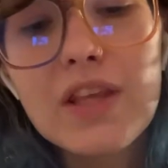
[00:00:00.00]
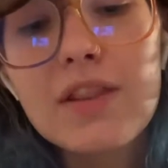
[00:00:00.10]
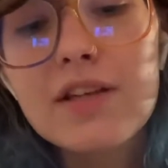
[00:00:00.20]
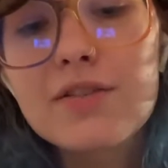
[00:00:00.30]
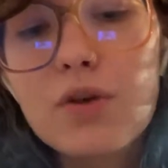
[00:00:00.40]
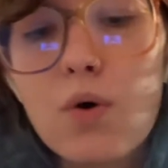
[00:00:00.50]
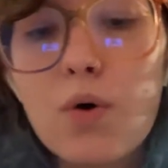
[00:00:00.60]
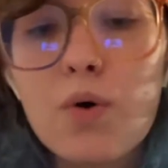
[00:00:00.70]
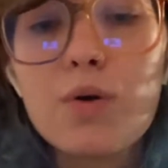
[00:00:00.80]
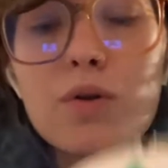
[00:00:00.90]
This
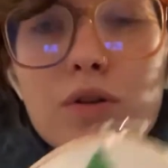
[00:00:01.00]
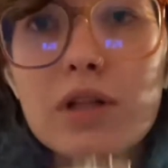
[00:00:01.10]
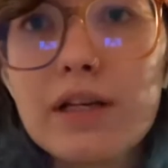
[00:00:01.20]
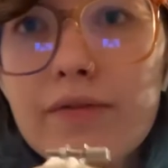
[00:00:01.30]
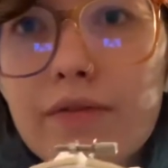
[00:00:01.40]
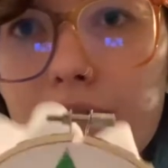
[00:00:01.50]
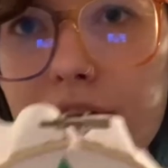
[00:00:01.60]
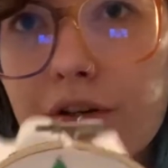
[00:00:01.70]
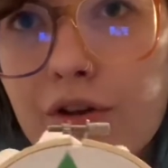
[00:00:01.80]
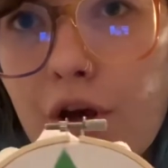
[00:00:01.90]
whole
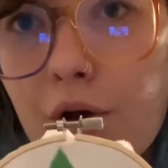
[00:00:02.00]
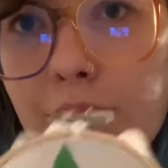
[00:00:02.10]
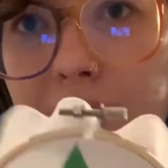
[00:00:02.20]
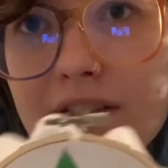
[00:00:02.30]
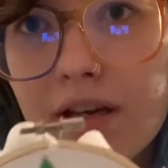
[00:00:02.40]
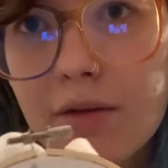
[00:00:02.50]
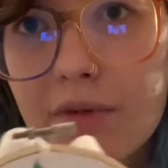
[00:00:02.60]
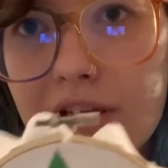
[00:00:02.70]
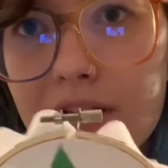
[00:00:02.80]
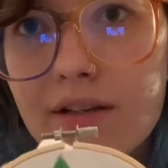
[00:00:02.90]
little gnome is going to
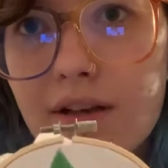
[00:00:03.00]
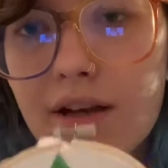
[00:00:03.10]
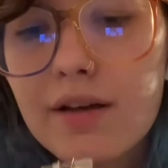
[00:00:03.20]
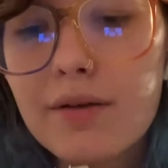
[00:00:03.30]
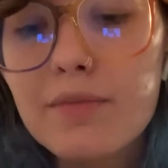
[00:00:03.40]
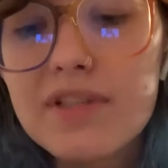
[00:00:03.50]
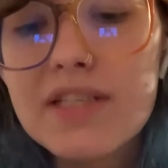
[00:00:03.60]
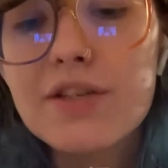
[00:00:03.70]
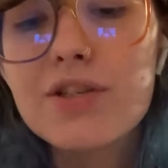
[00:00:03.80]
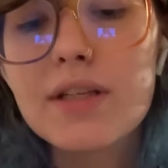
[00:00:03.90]
be
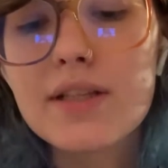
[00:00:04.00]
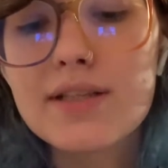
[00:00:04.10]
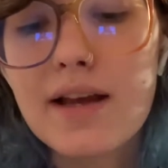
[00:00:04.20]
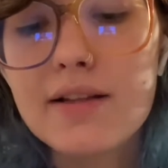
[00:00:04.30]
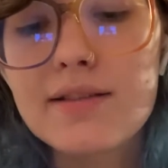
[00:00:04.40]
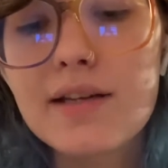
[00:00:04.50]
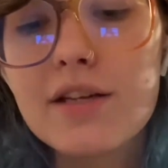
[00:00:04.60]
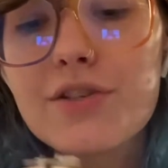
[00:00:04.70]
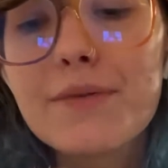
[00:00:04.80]
stitched in the satin stitch.